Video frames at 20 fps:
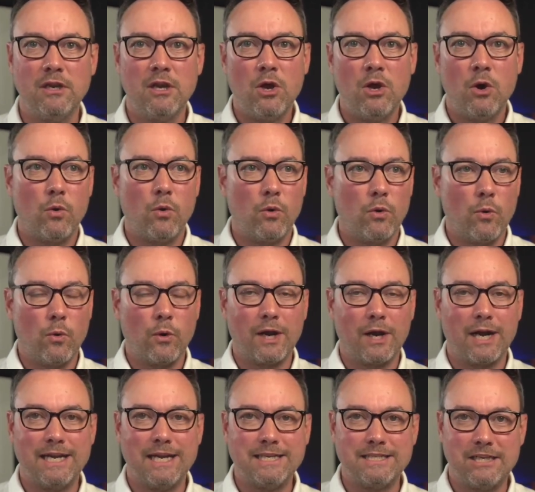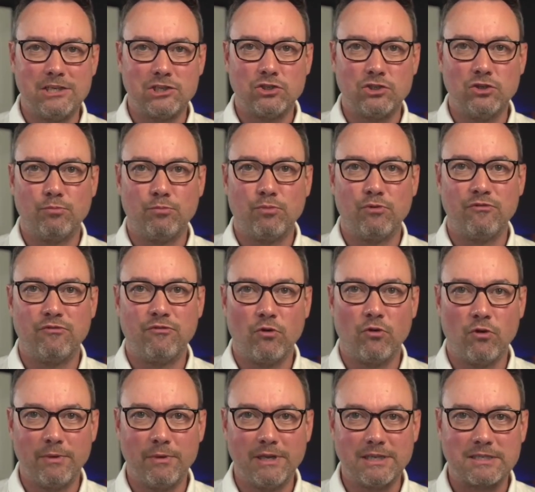or organizational
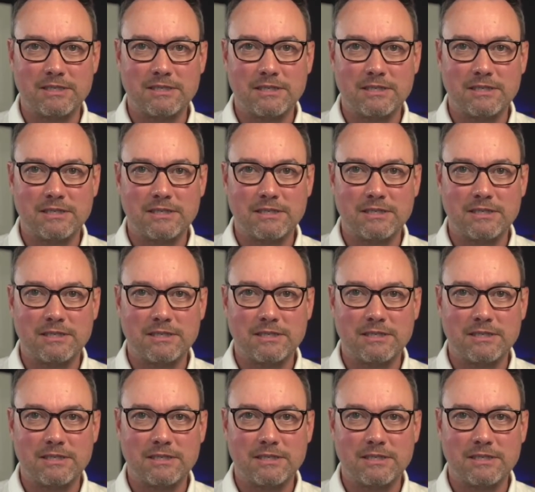performance